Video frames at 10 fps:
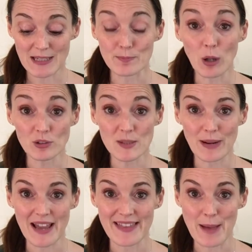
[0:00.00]
and
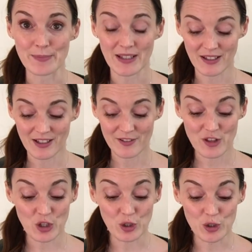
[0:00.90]
multiply them for
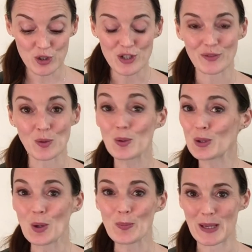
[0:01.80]
the good of all
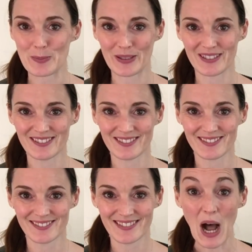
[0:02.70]
your people.
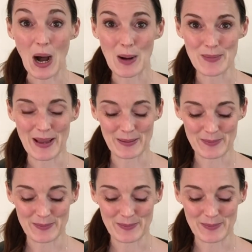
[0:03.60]
Amen.